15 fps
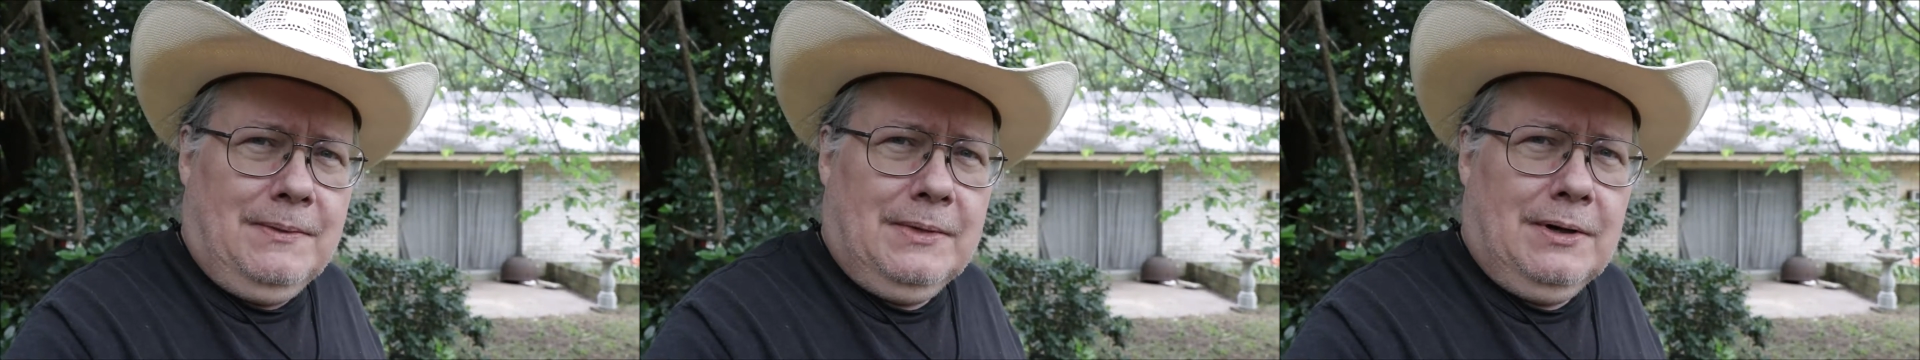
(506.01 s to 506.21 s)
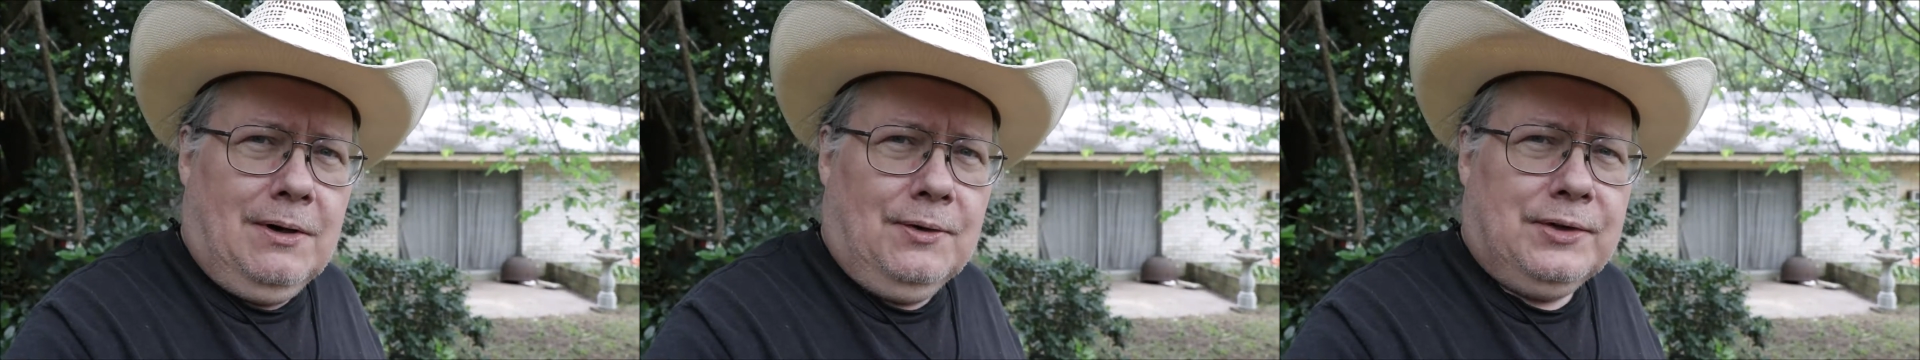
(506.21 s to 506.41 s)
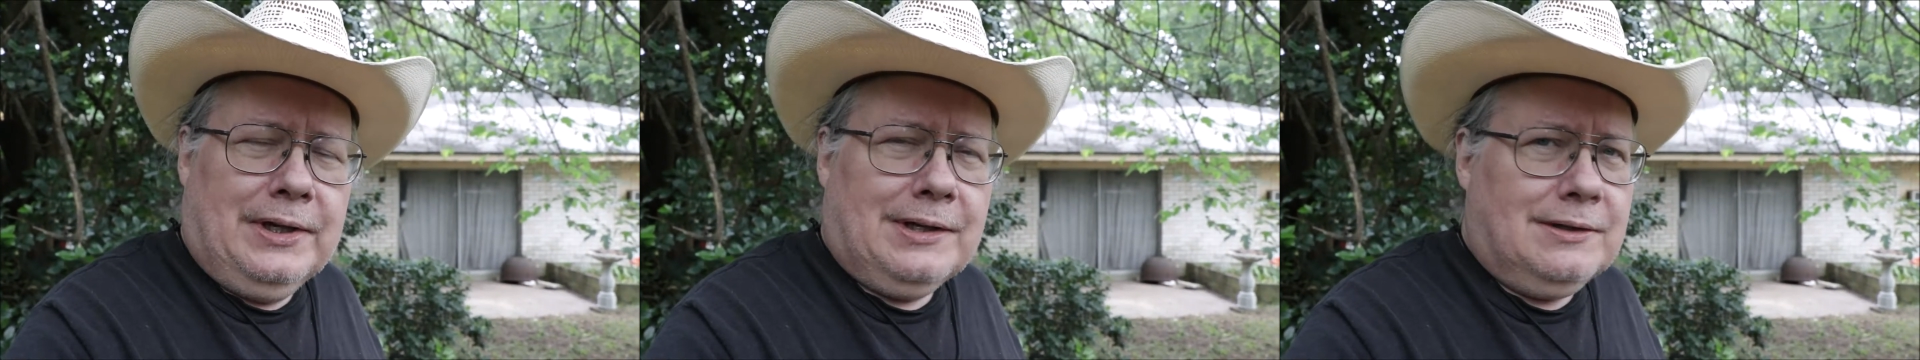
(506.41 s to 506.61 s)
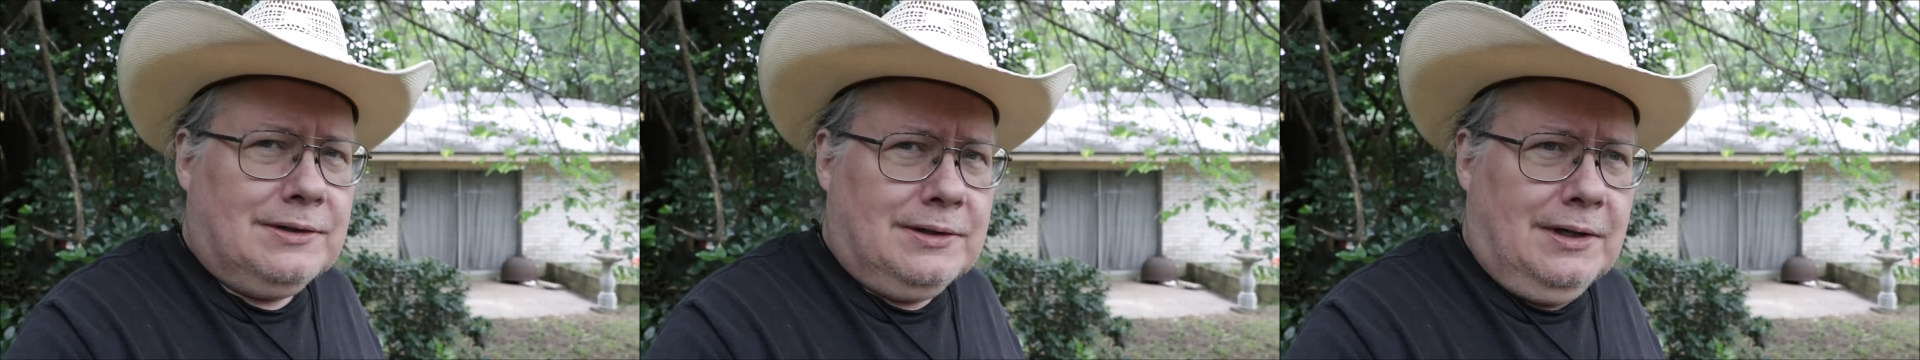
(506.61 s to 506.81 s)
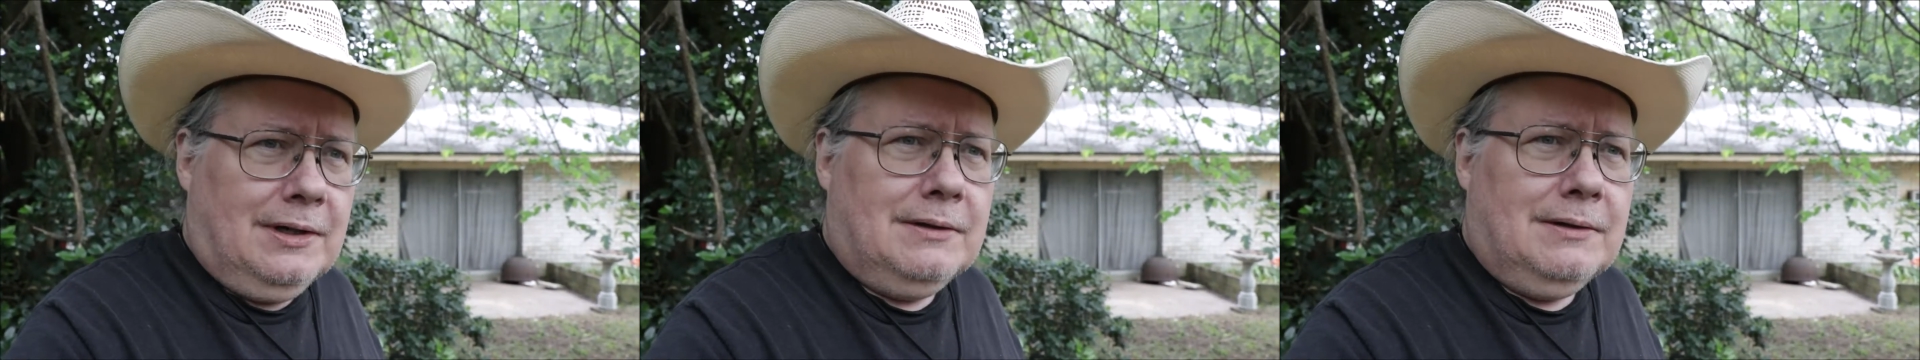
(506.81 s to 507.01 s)
All things
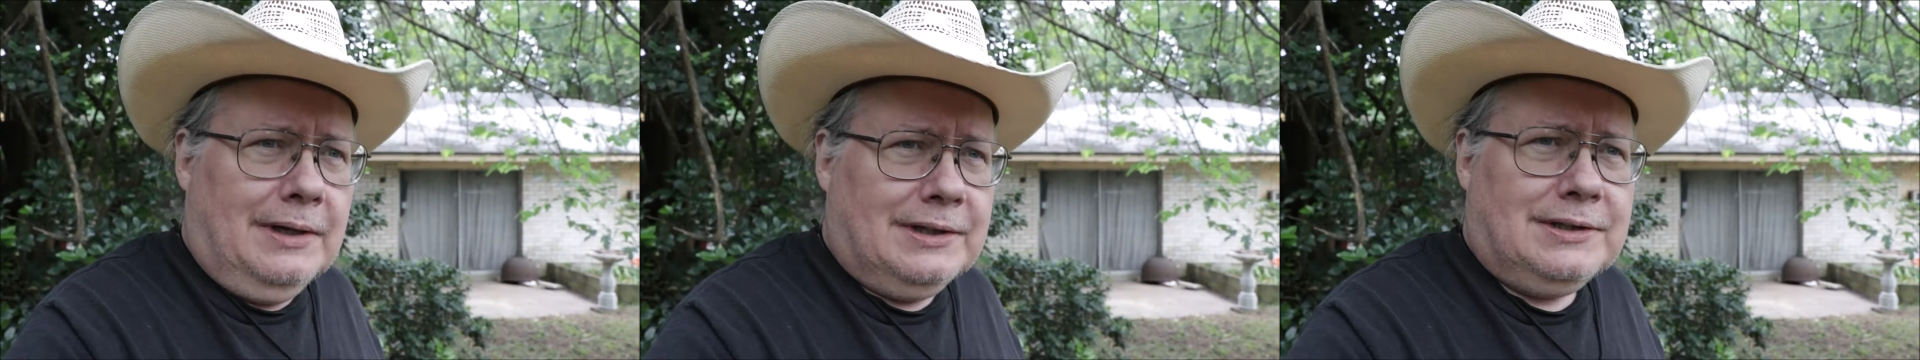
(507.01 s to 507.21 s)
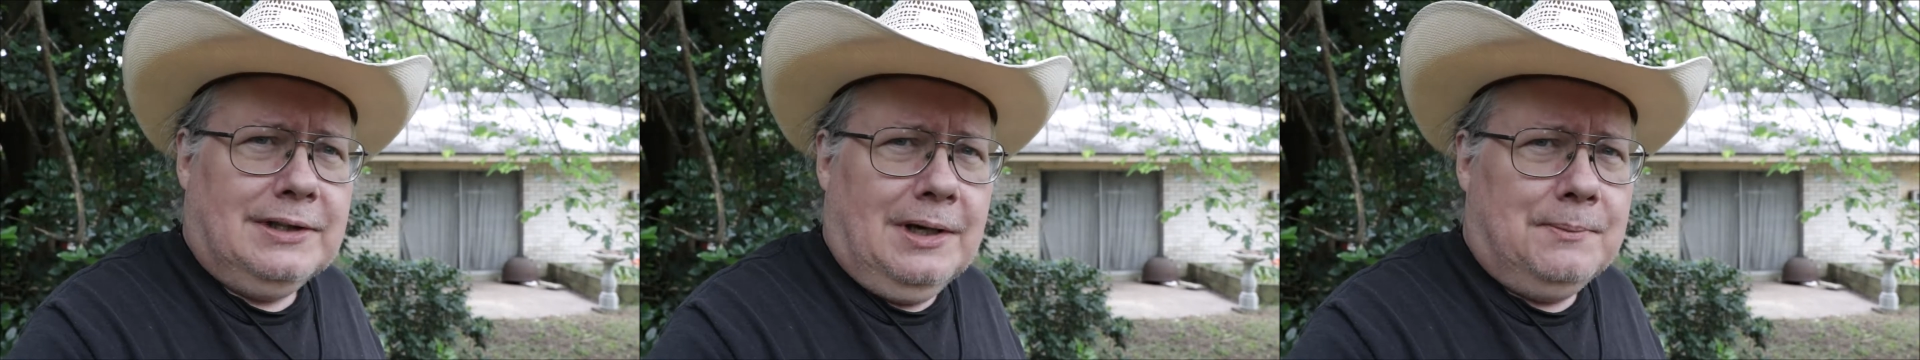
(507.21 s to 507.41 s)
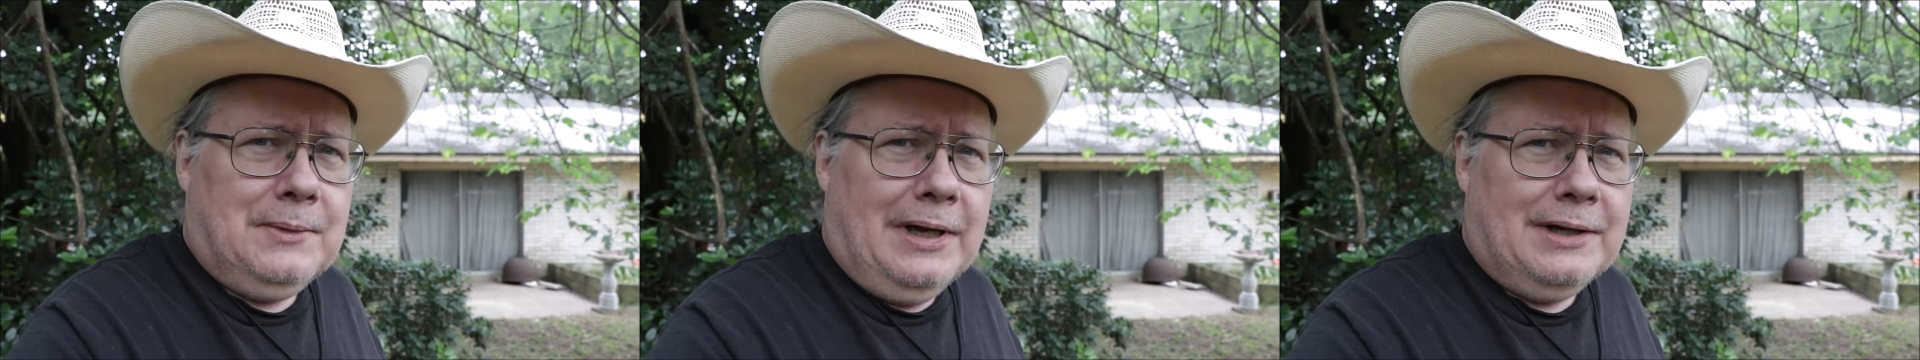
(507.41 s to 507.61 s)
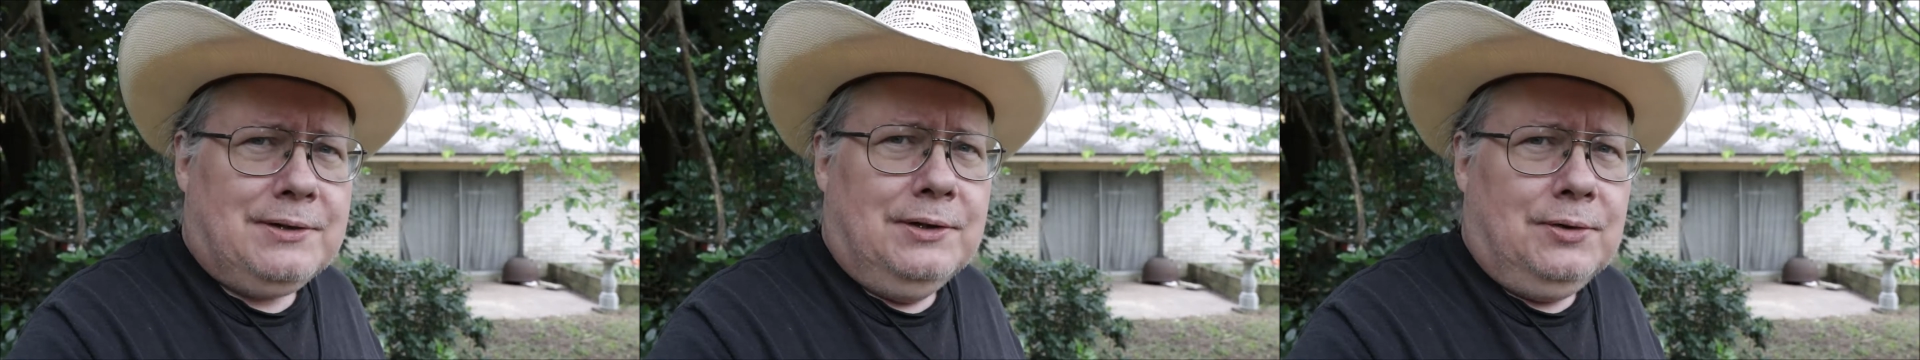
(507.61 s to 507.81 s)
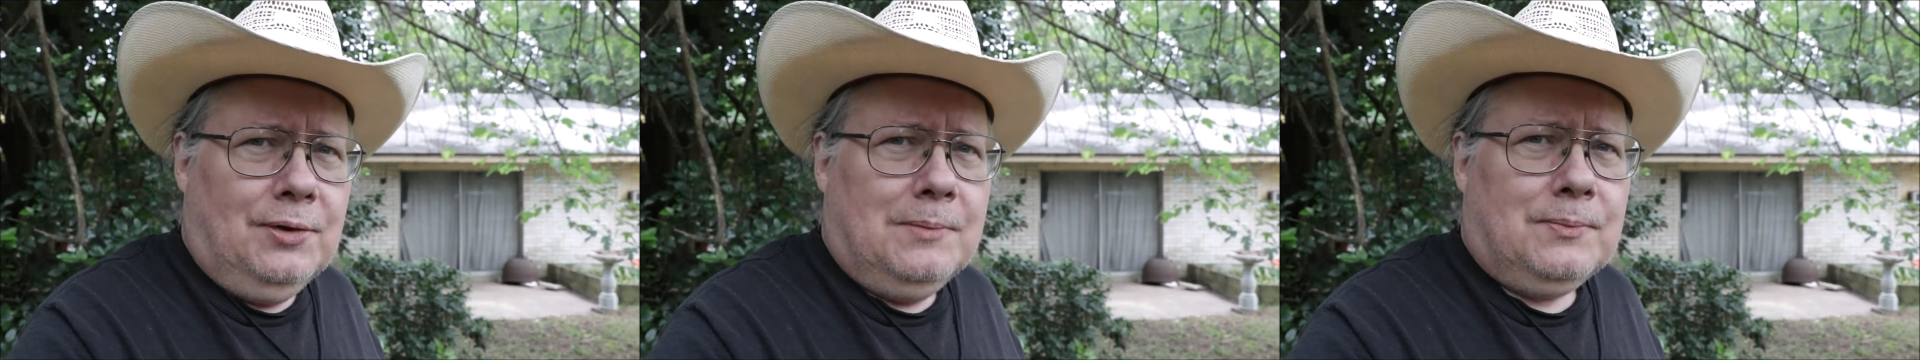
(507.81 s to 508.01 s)
considered, like I said, I'm
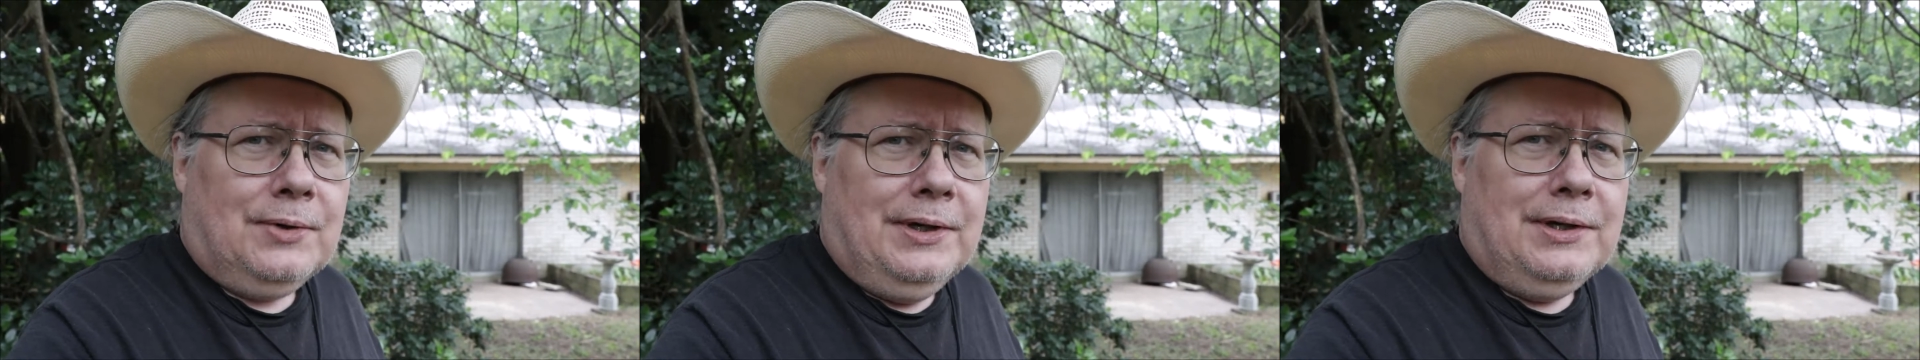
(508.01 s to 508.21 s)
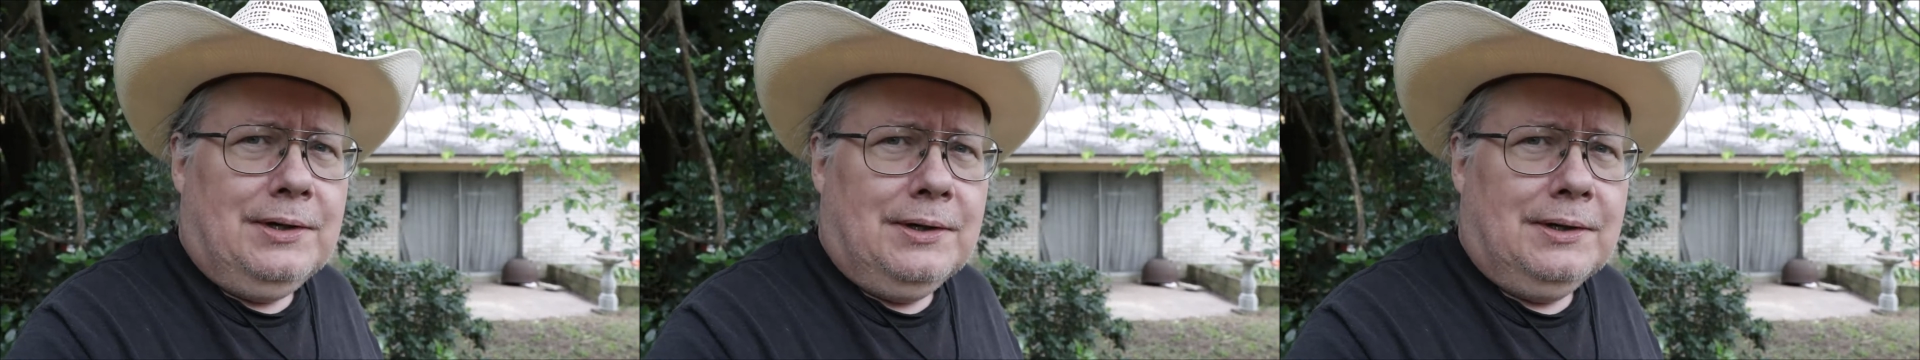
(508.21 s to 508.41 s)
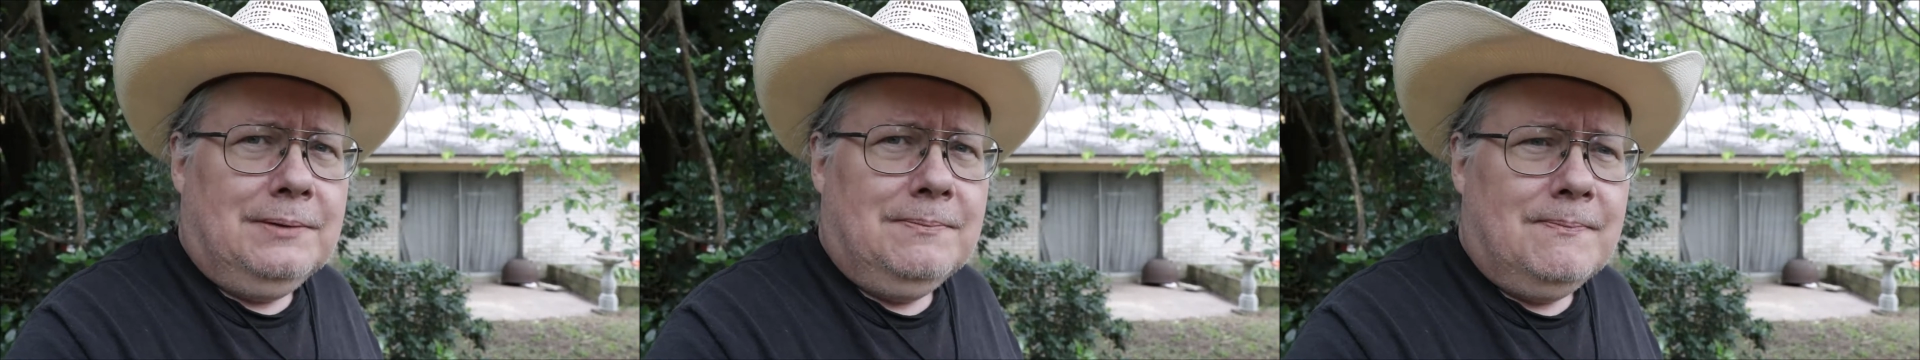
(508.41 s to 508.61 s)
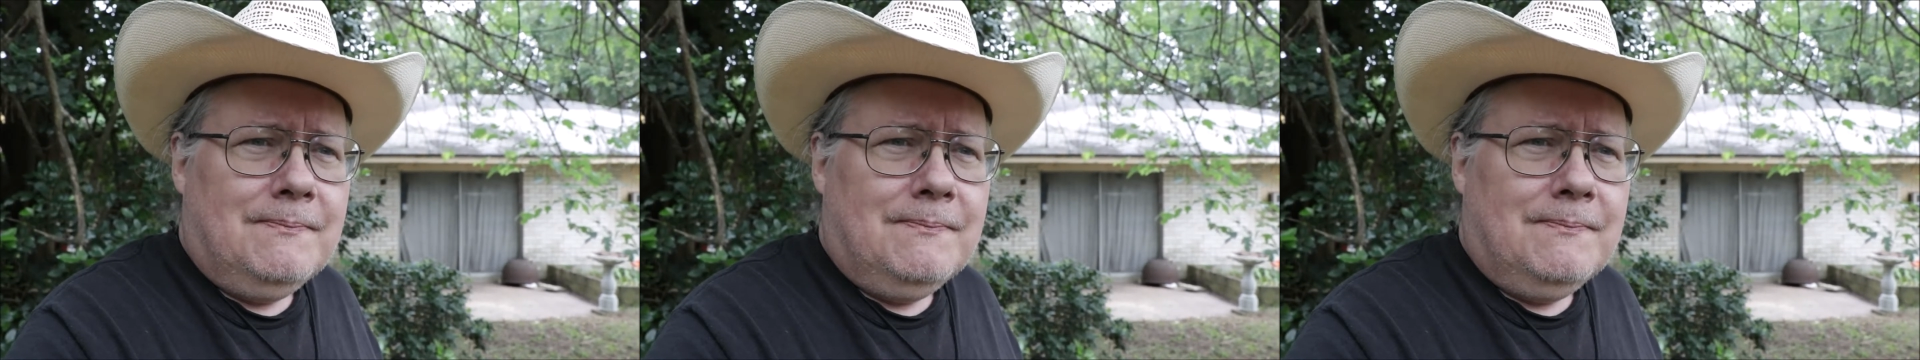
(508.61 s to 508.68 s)
actually doing pretty good.